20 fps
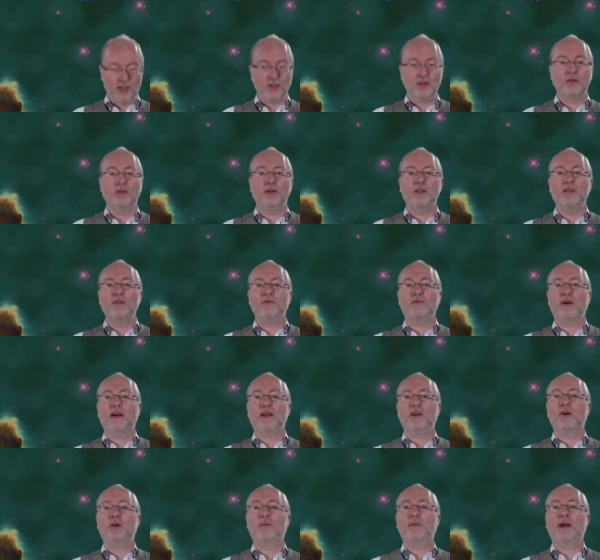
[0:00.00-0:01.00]
So if
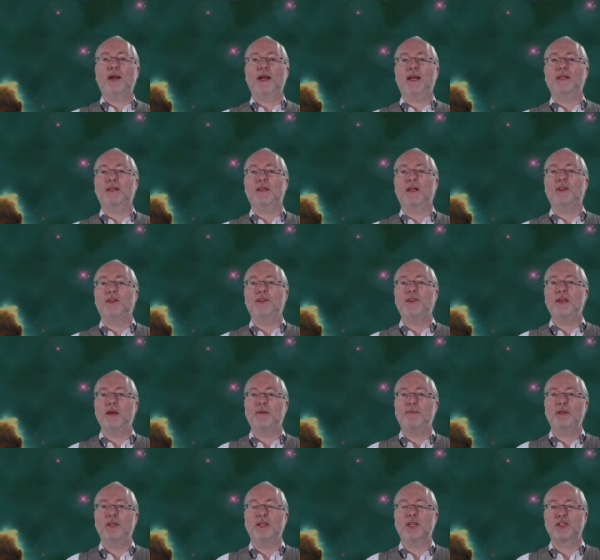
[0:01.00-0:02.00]
I operate the
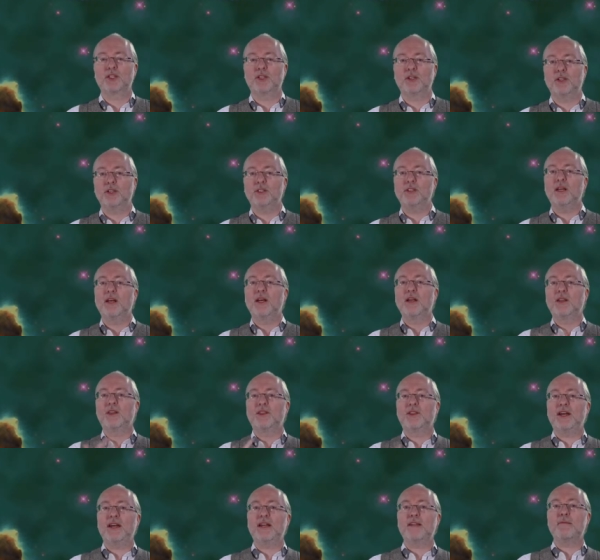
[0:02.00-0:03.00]
application,
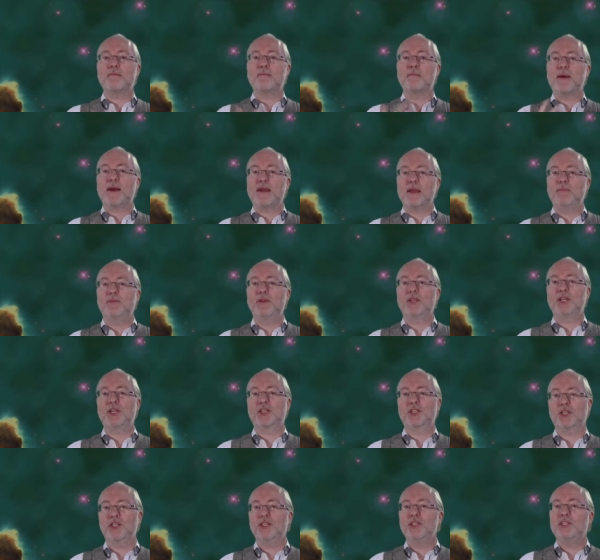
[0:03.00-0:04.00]
then my
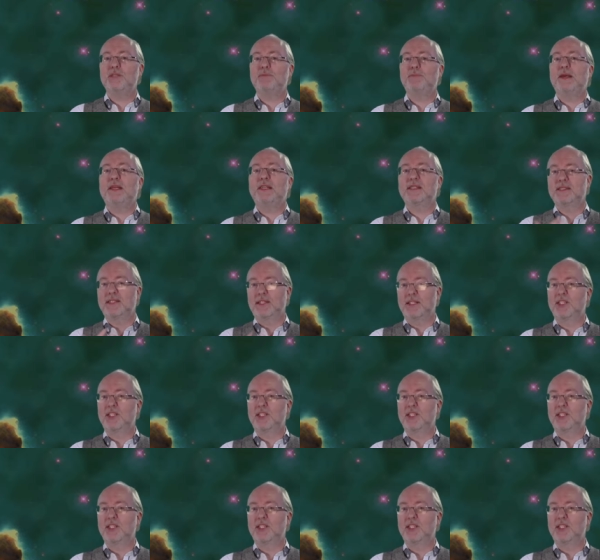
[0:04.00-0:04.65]
application speaks